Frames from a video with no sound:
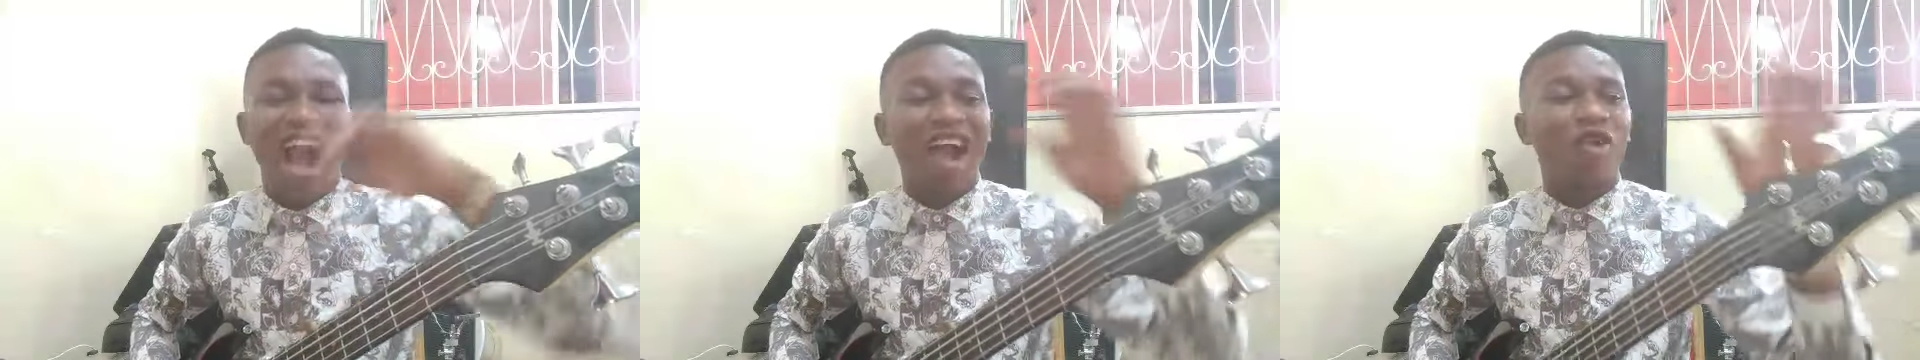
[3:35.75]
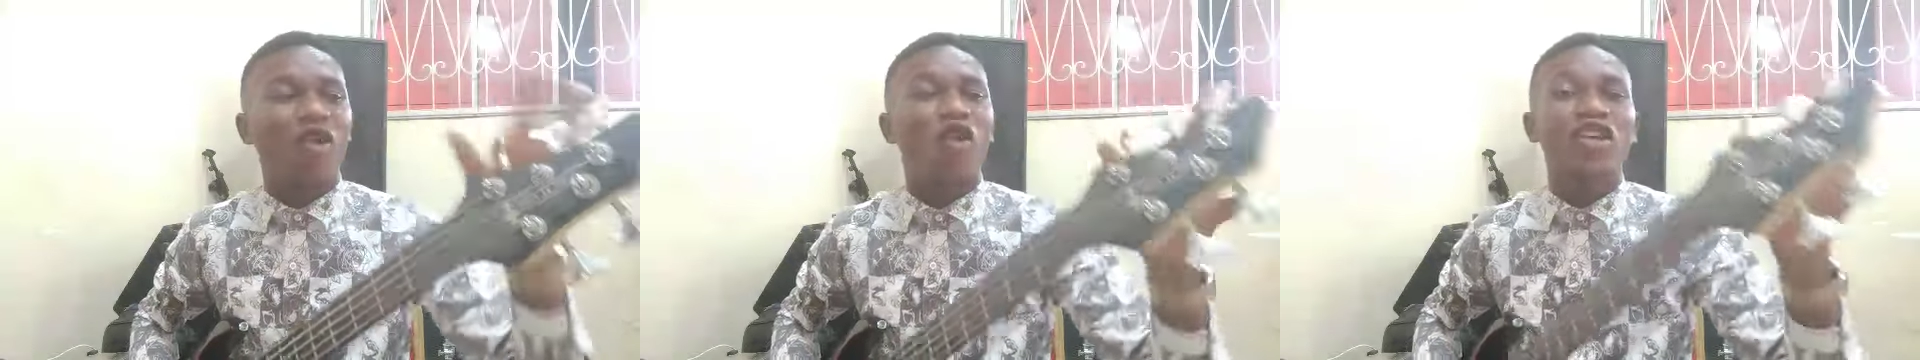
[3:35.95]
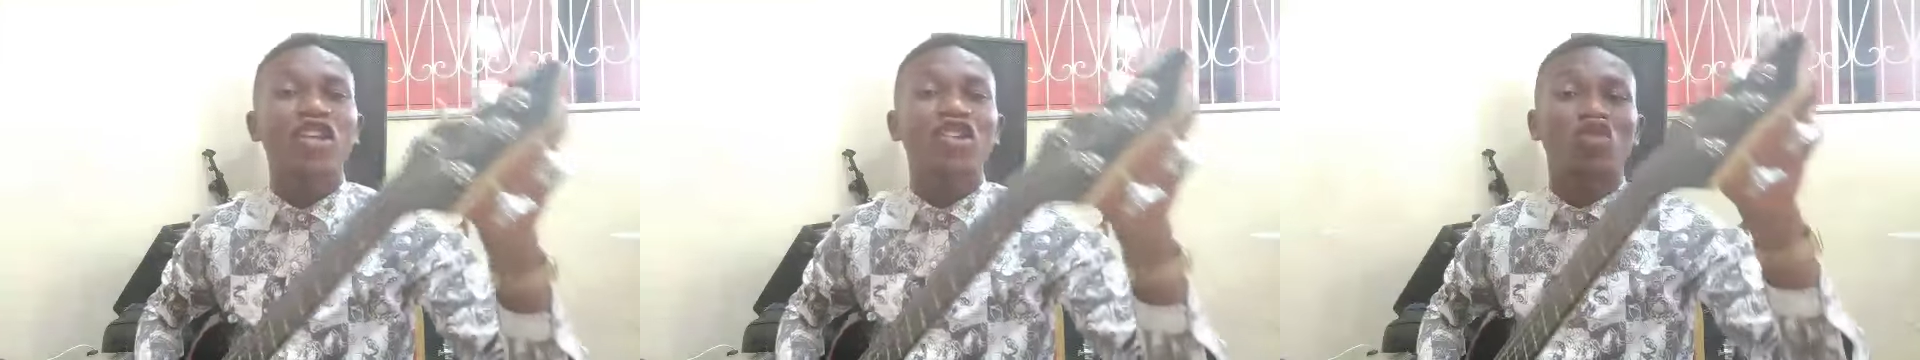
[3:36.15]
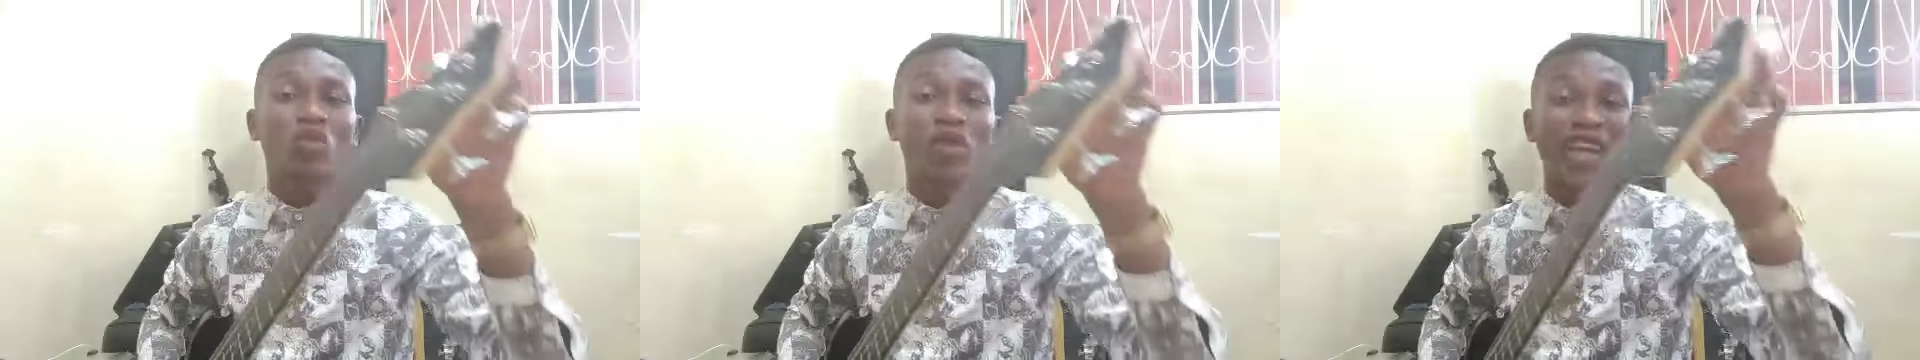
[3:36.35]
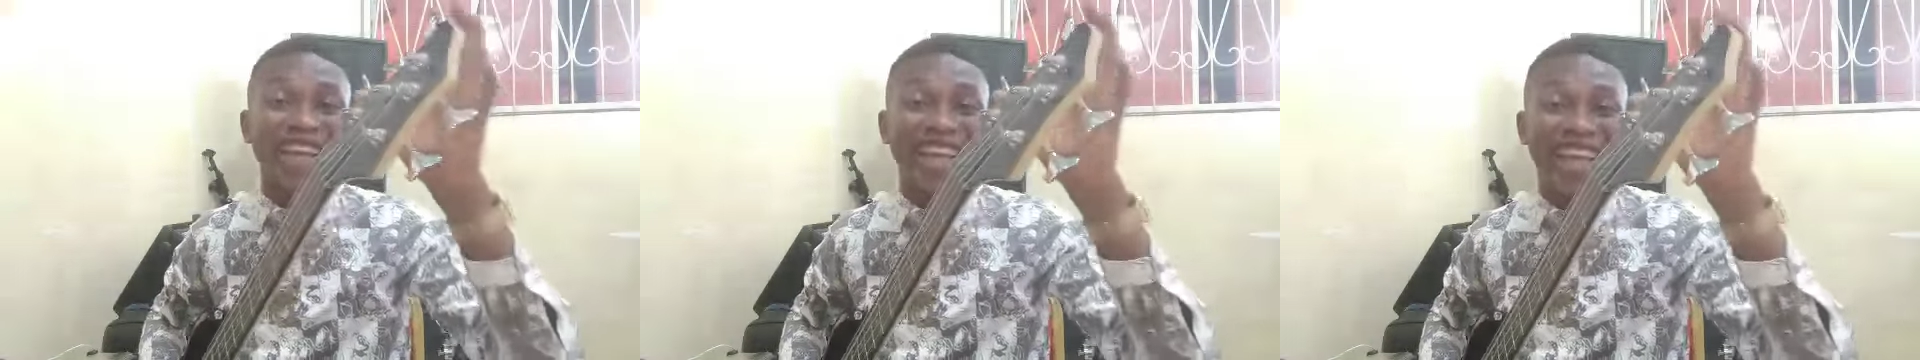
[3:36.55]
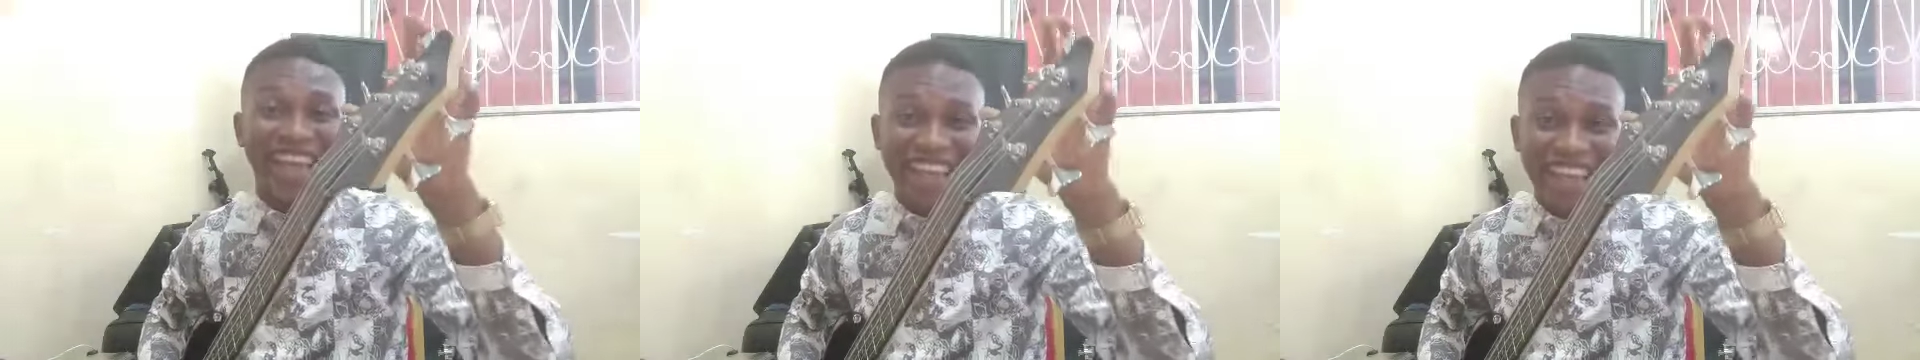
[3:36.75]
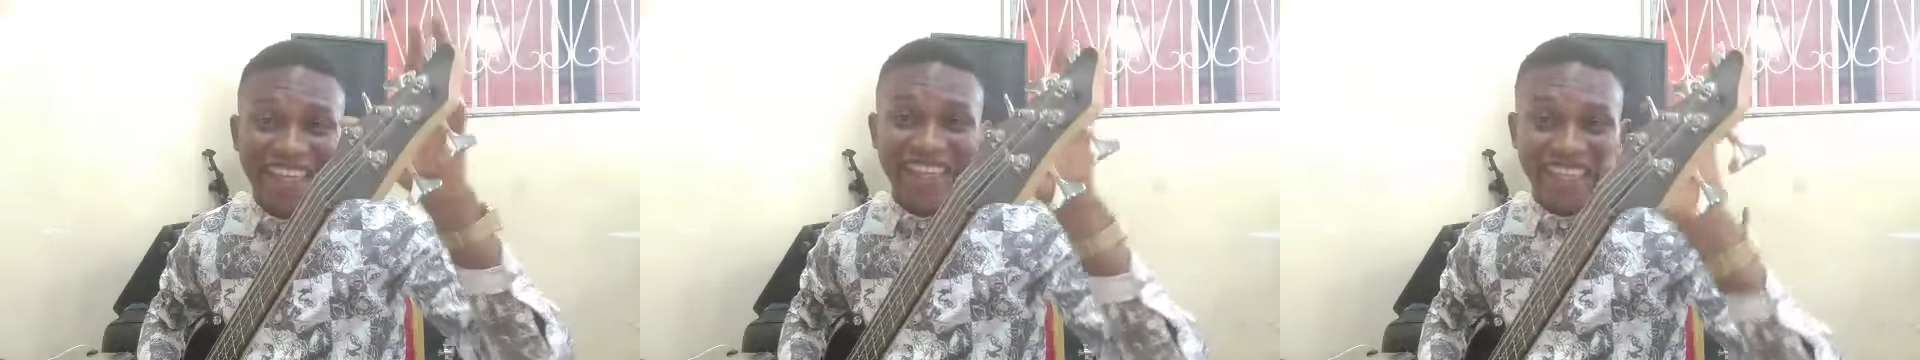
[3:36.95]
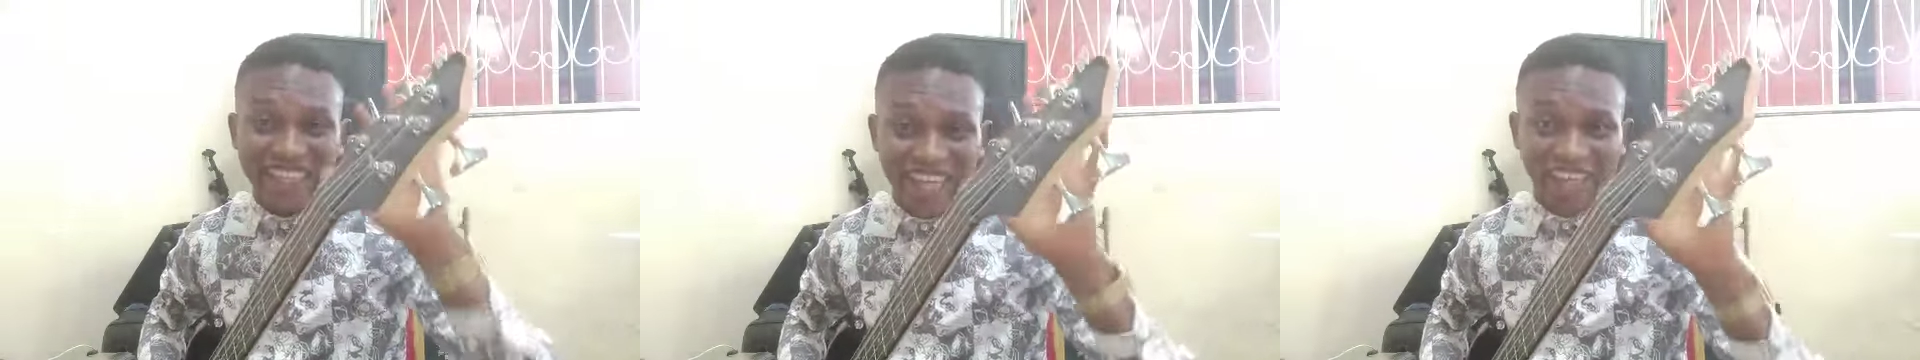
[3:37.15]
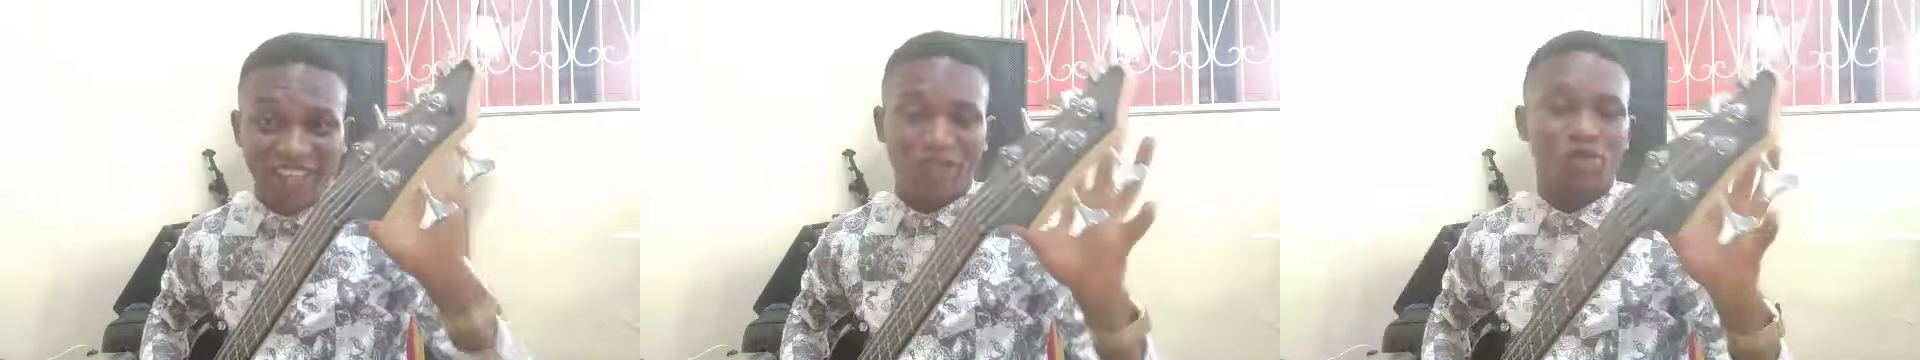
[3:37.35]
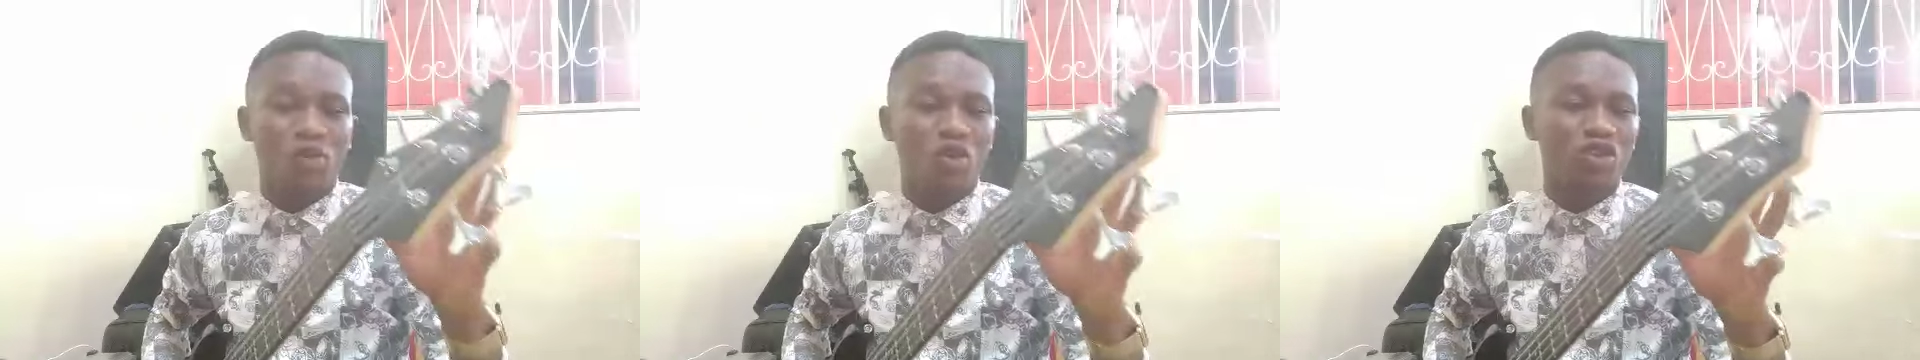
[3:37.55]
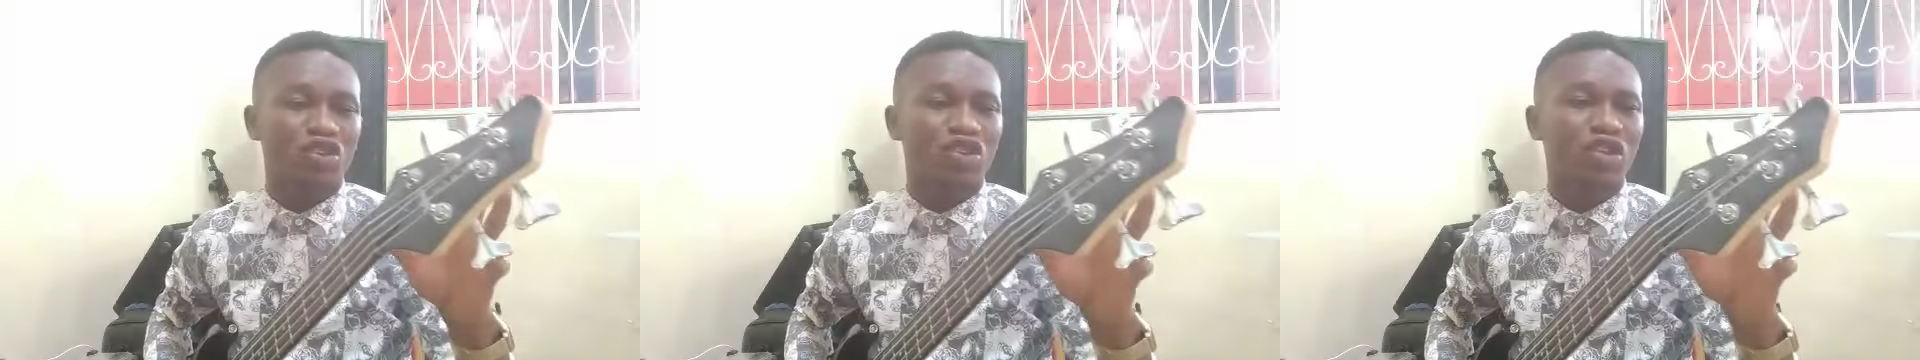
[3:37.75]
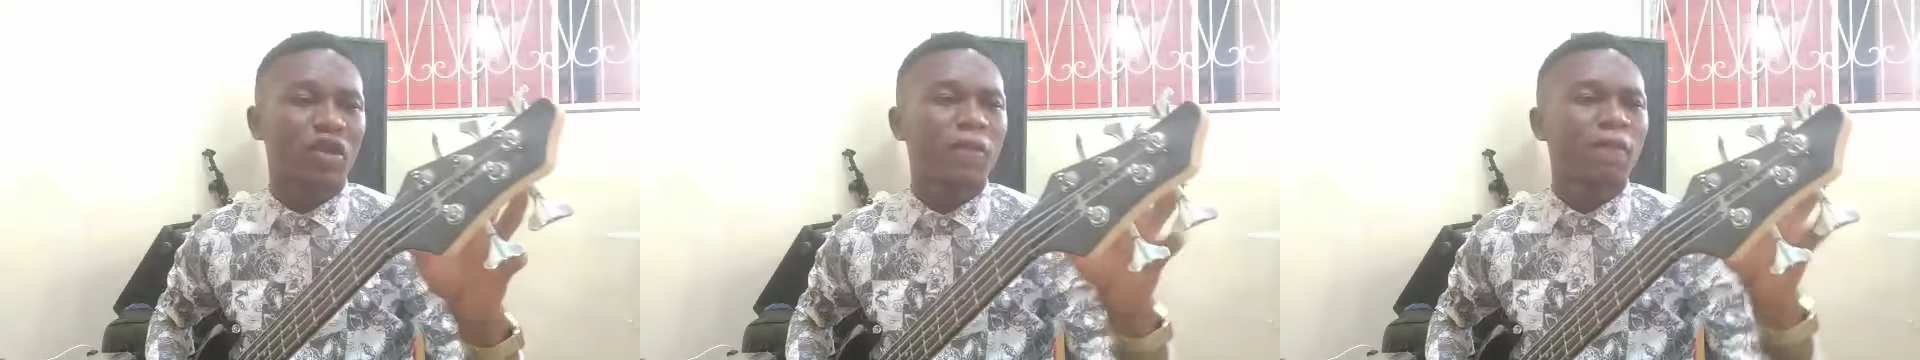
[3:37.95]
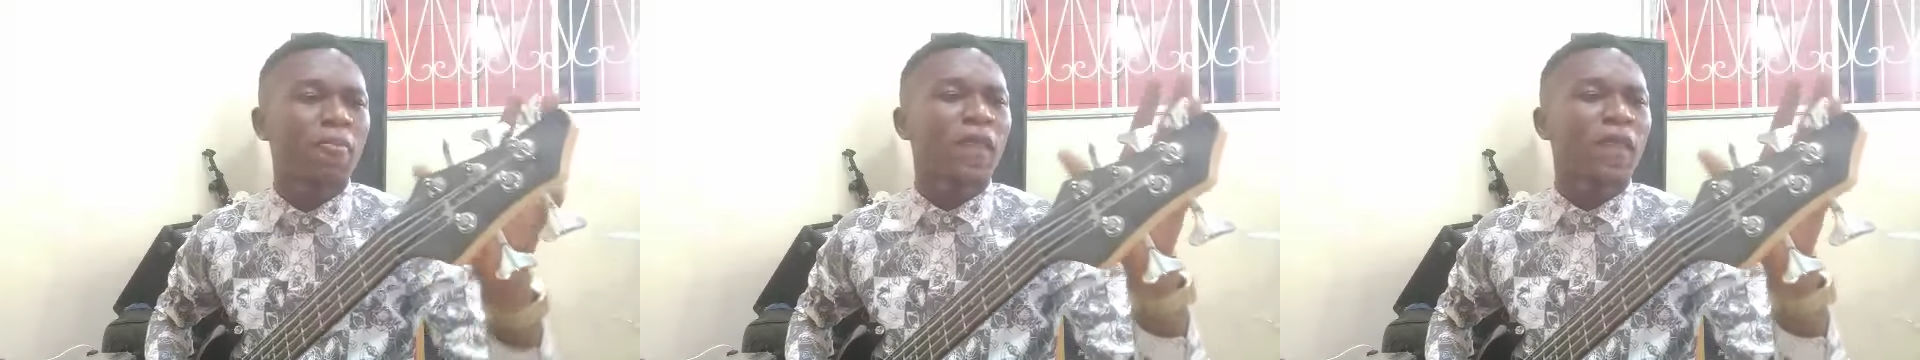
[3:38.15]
according to the key that you want.